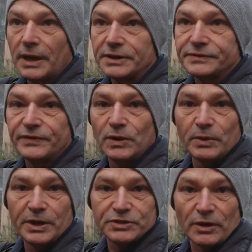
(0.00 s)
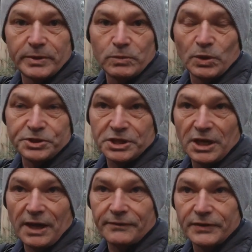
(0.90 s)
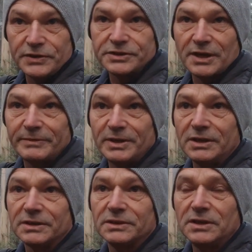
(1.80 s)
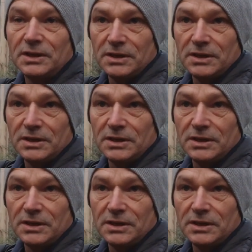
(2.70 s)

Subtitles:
last few weeks I've been watching out for this happening, and